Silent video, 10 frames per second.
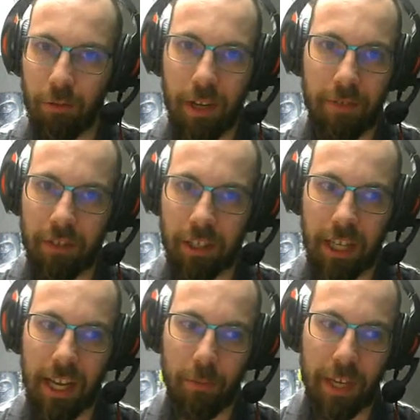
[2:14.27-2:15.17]
Now, I do
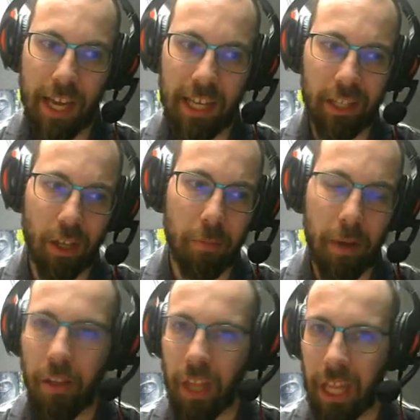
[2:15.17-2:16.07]
have to say we
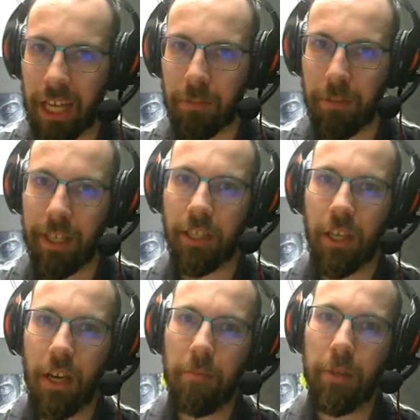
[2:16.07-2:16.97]
ended up on the last
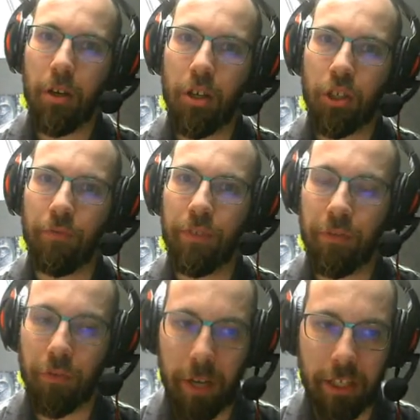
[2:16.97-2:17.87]
place because
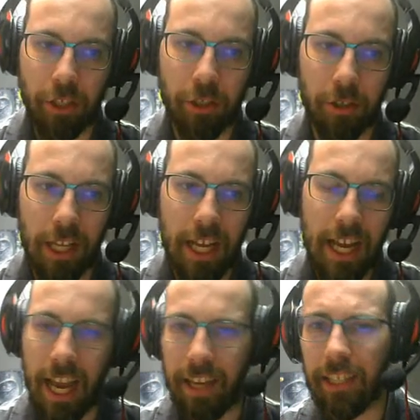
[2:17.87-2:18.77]
of differential,